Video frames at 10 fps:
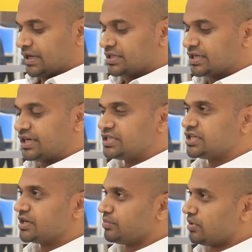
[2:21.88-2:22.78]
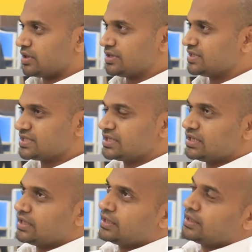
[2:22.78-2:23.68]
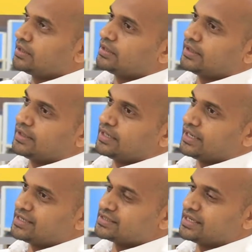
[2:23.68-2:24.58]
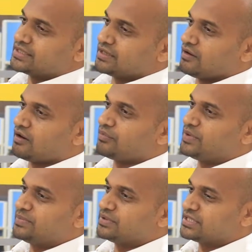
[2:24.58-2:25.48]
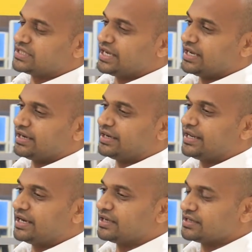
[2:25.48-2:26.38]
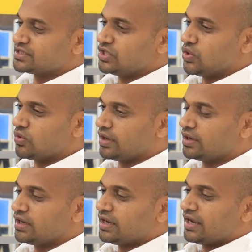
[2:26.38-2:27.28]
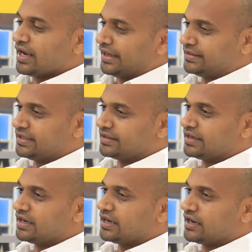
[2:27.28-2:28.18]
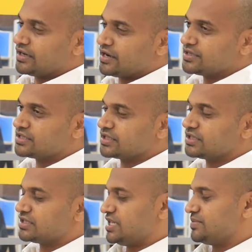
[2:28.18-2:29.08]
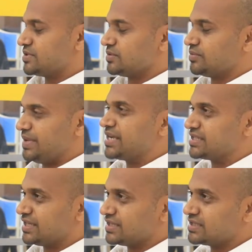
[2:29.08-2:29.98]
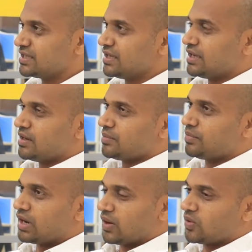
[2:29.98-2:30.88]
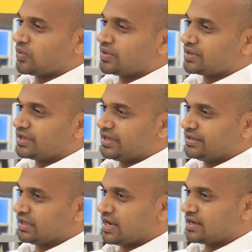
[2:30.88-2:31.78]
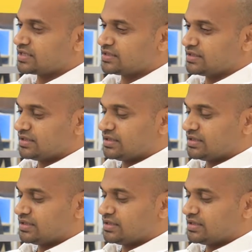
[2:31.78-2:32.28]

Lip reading: strategic importance, and as a lot of people say, data is new oil. I think that adage still seems to make sense. But however, in the last